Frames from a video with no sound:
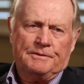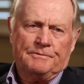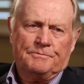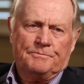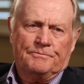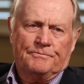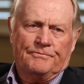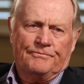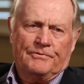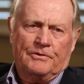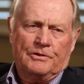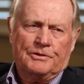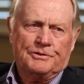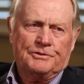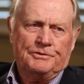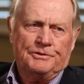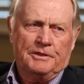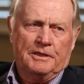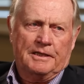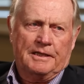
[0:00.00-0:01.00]
He was far
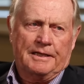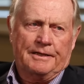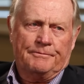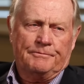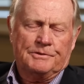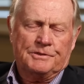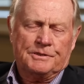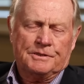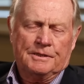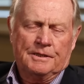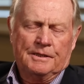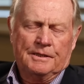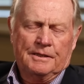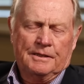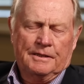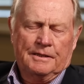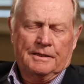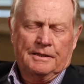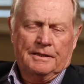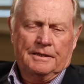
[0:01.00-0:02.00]
too young. I was
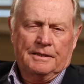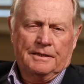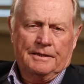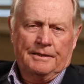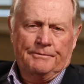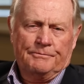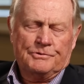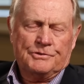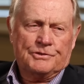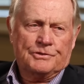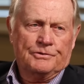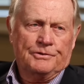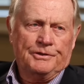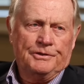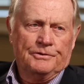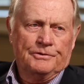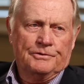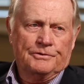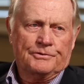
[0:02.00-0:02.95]
30